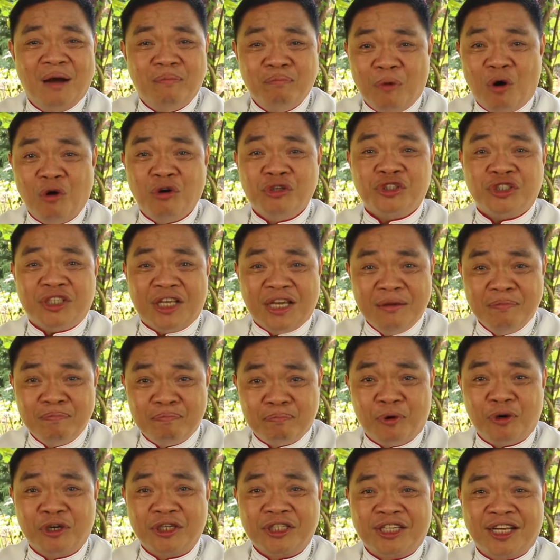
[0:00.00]
Most
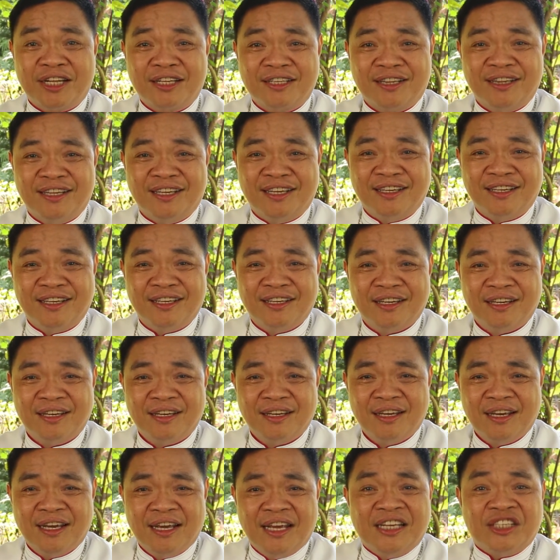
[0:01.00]
importantly,
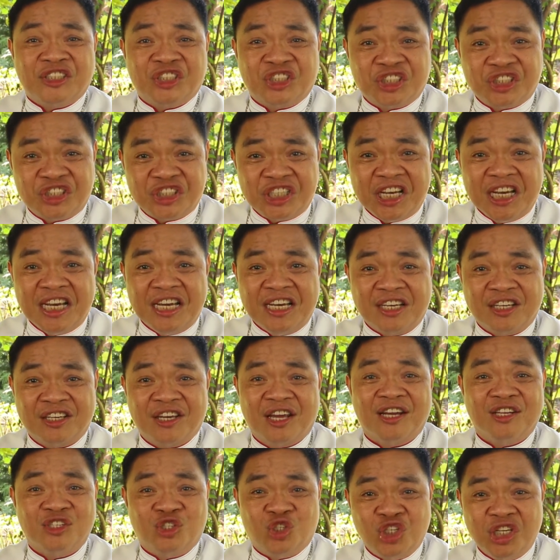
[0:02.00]
seek
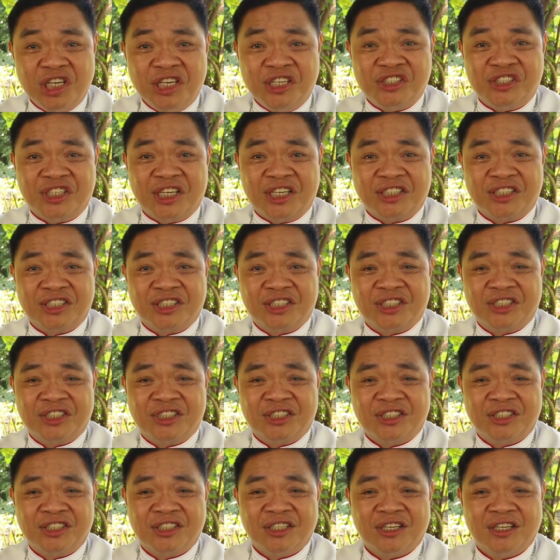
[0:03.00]
Jesus.
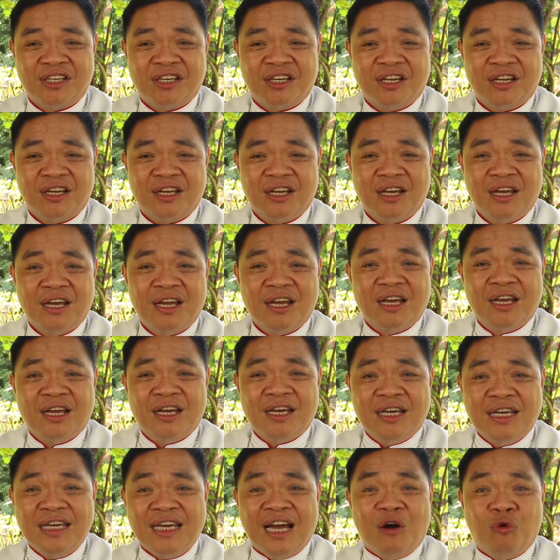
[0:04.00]

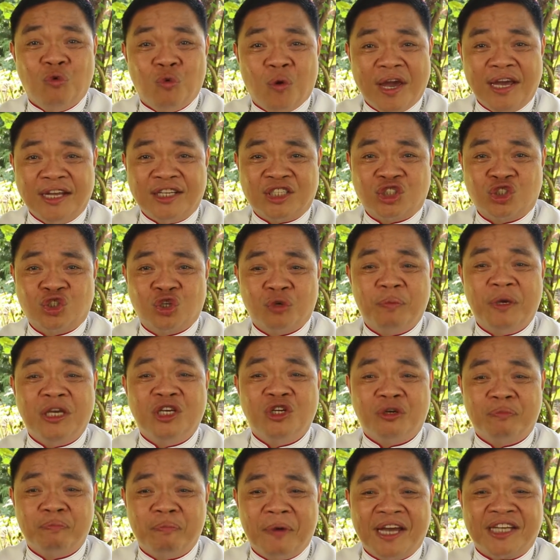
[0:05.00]
He awaits to be
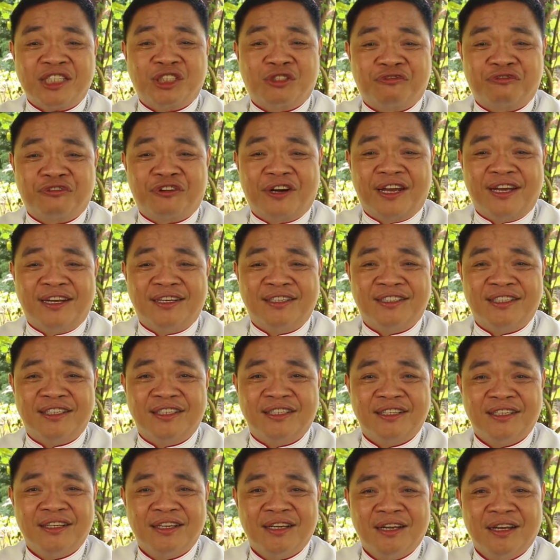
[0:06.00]
your best friend.
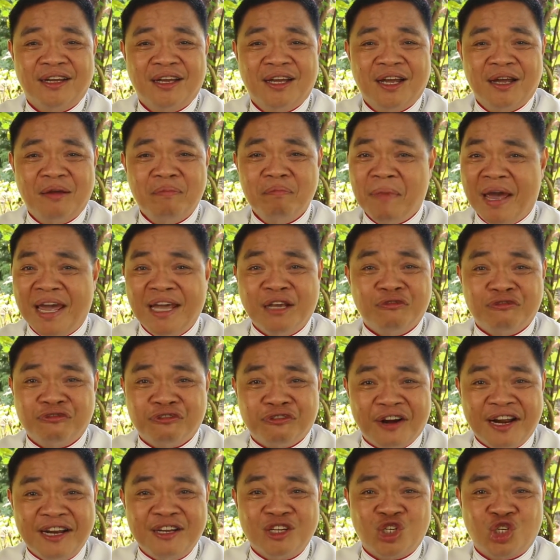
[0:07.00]
Make
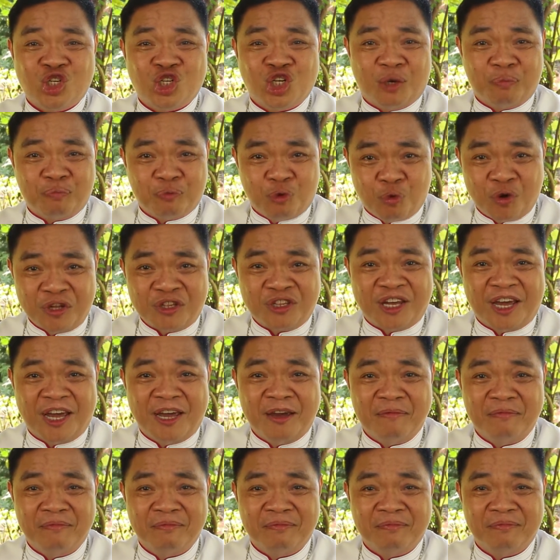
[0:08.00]
friendship with
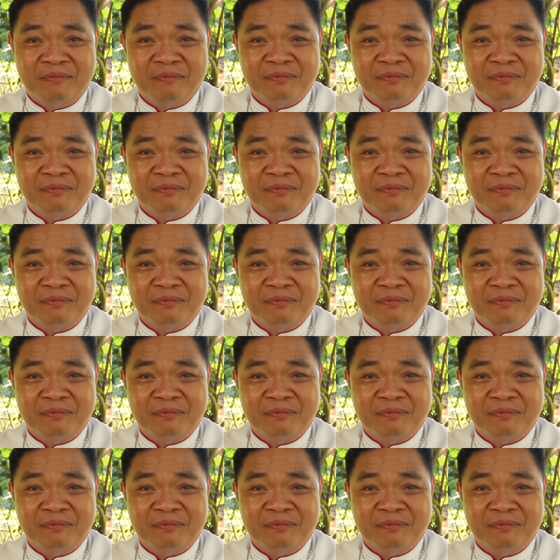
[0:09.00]
him.